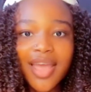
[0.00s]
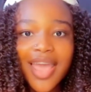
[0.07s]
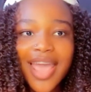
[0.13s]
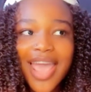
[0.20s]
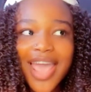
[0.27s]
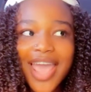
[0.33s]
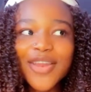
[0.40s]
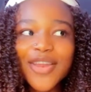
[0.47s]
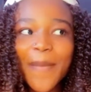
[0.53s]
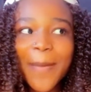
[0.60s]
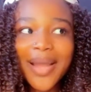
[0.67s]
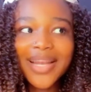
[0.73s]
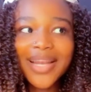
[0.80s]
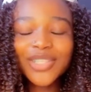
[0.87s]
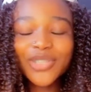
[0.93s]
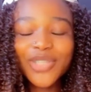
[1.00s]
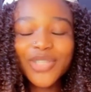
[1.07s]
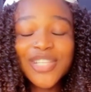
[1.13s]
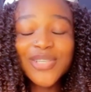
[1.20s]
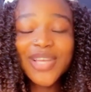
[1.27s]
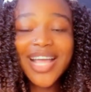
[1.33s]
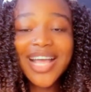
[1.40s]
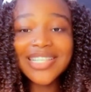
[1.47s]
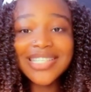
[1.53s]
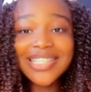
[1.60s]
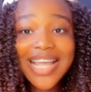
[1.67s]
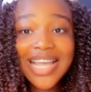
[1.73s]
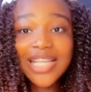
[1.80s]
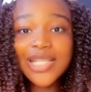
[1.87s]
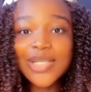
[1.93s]
and your partner tried to
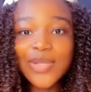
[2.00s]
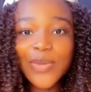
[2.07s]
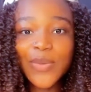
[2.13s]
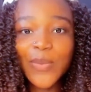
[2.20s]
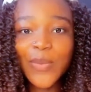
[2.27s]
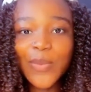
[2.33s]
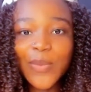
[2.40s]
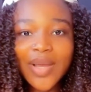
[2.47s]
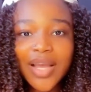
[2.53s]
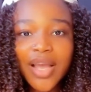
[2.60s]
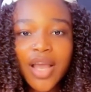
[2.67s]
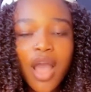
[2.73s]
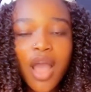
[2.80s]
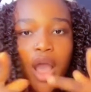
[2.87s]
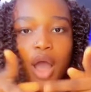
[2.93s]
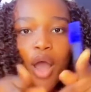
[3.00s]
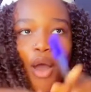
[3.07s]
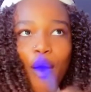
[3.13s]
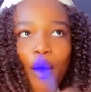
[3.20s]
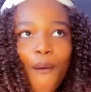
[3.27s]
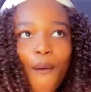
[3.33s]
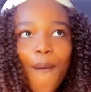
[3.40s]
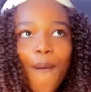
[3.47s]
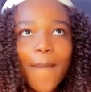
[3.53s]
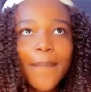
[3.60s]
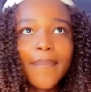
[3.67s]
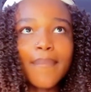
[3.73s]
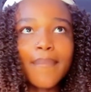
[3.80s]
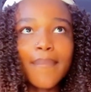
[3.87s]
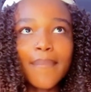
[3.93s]
gaslight you or
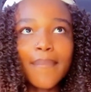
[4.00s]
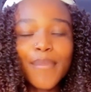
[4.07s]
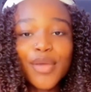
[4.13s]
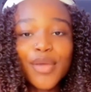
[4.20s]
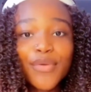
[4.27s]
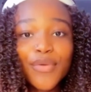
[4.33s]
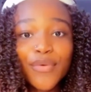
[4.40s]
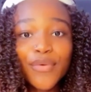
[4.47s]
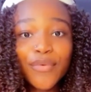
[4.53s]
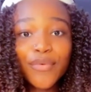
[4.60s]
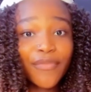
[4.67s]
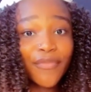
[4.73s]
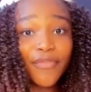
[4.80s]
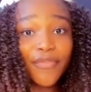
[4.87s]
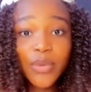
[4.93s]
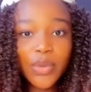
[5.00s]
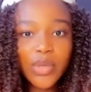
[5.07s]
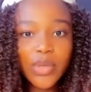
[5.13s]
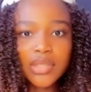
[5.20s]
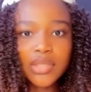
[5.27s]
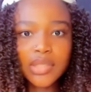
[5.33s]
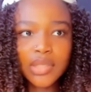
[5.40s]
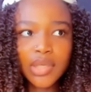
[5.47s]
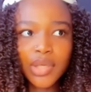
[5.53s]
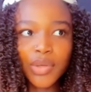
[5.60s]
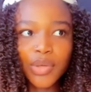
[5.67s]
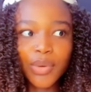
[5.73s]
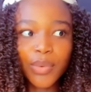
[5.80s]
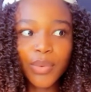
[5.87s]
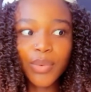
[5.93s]
make you feel
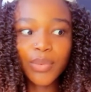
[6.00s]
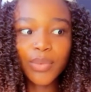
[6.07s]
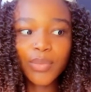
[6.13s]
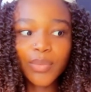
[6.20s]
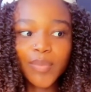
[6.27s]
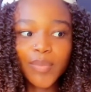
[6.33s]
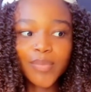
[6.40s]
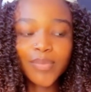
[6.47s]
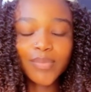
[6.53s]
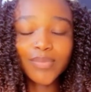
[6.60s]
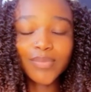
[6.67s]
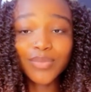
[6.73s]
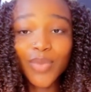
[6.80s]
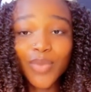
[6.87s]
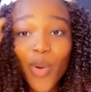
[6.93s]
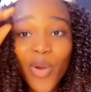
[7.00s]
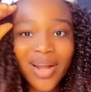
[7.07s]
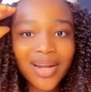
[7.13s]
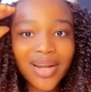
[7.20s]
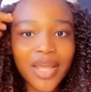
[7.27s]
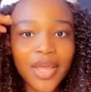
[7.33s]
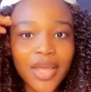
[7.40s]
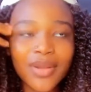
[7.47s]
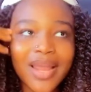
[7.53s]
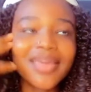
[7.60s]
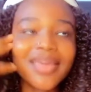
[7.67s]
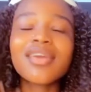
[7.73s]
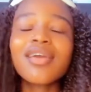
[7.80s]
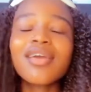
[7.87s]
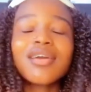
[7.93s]
insecure or clear, like
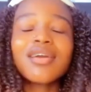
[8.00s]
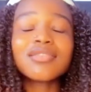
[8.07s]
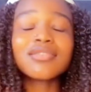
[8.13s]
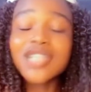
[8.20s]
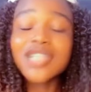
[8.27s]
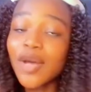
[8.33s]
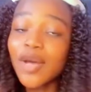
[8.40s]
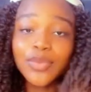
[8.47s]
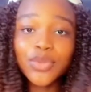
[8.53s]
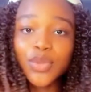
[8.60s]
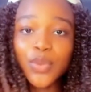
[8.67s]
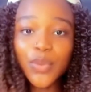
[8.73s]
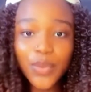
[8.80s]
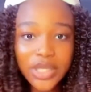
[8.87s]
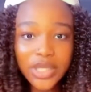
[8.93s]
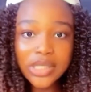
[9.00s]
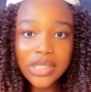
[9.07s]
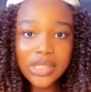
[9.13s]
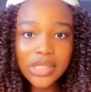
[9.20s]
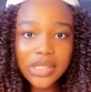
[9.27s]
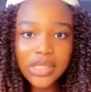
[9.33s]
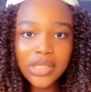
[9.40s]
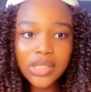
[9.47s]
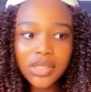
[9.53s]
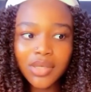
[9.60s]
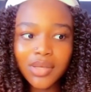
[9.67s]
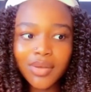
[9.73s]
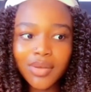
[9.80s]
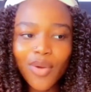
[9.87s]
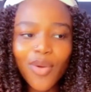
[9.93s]
doubt your reasons,
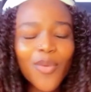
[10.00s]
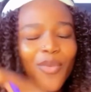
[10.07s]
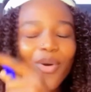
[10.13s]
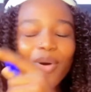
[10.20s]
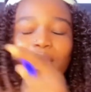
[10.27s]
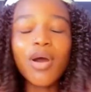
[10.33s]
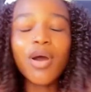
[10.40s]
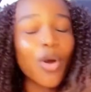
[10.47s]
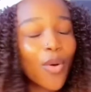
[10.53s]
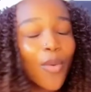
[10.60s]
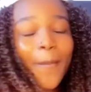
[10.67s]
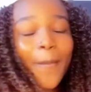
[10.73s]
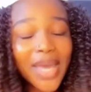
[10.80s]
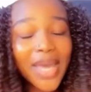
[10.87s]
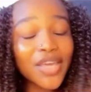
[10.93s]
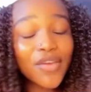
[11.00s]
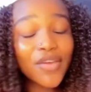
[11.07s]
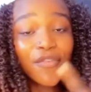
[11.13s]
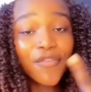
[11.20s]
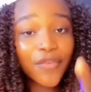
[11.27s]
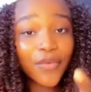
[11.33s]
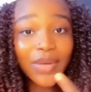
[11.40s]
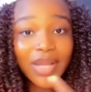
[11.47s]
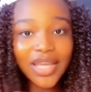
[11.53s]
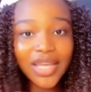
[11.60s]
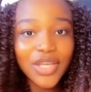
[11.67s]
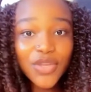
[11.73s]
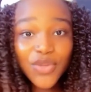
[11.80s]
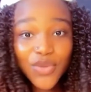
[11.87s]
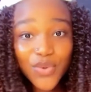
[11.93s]
or make you feel
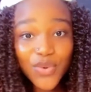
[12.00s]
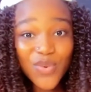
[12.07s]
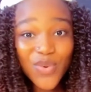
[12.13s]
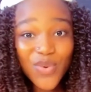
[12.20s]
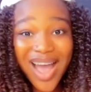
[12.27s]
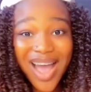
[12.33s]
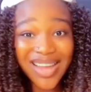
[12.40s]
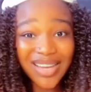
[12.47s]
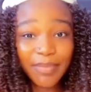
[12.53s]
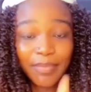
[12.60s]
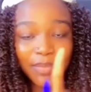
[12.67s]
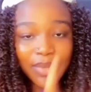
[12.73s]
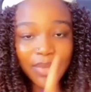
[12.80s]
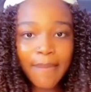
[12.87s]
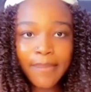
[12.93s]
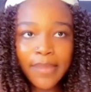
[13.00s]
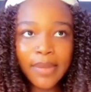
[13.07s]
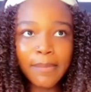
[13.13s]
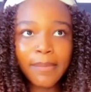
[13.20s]
like you are the problem.